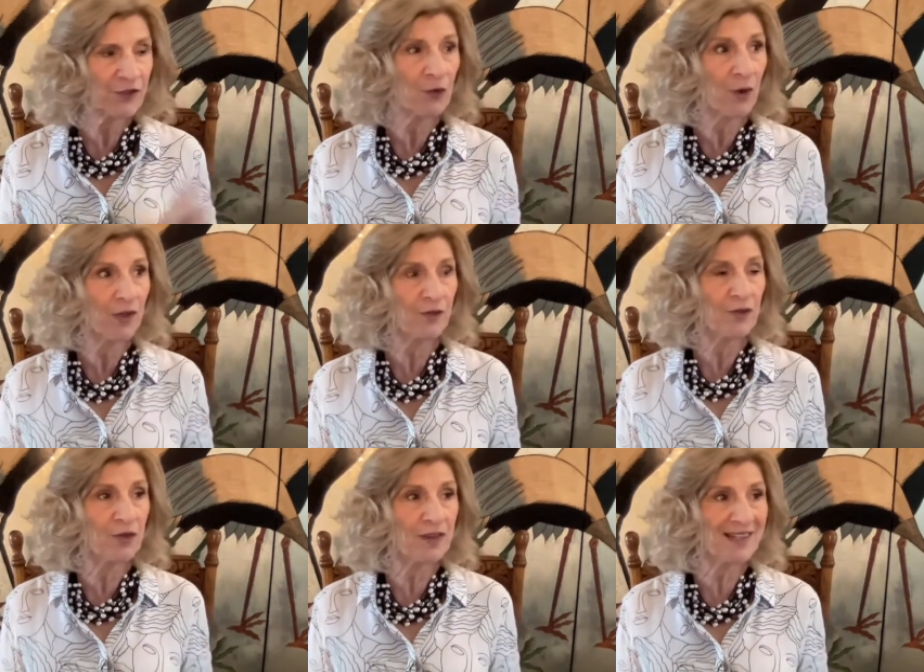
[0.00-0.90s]
quite a
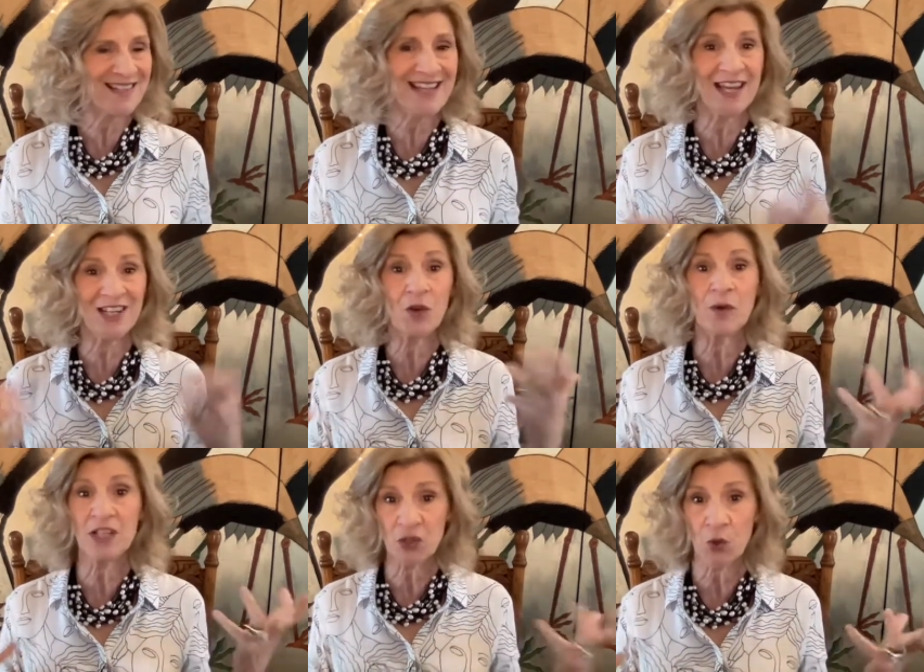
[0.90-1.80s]
few things and you're
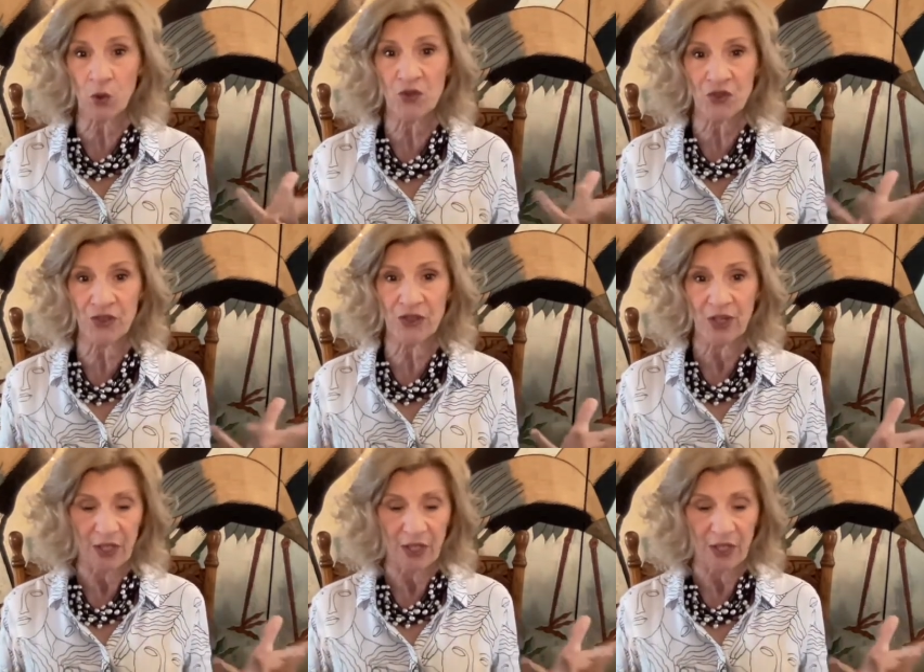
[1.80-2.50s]
exhausted.